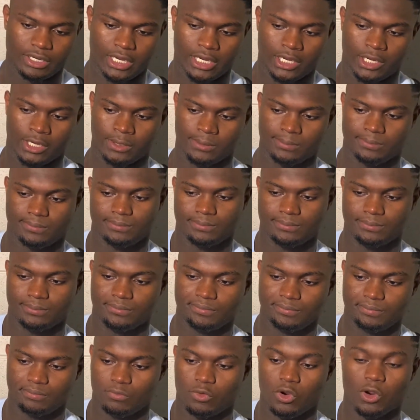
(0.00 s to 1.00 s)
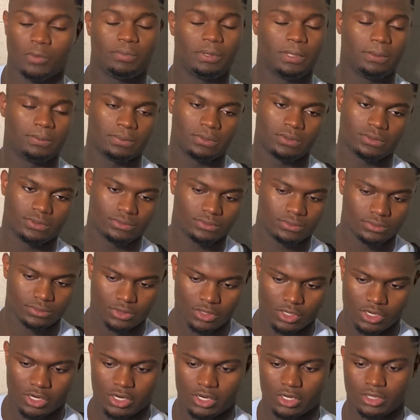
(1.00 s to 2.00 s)
Um, more people
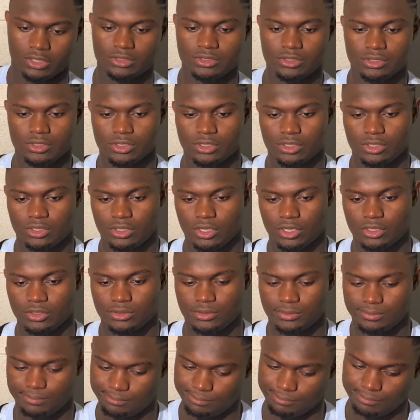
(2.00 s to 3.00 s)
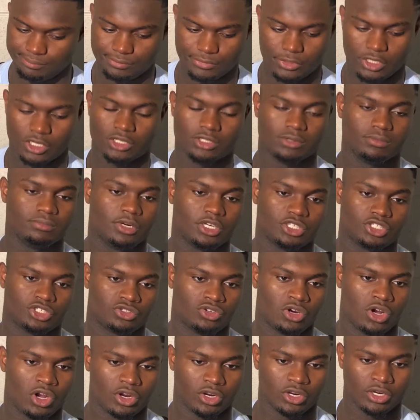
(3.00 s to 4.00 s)
are Close are much
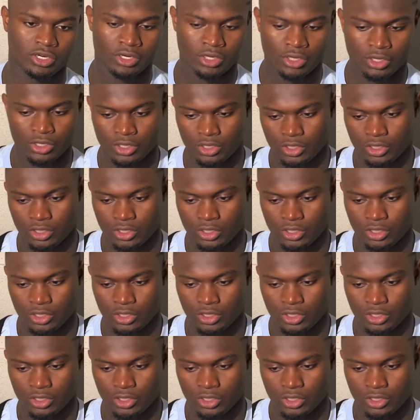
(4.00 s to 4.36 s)
stronger.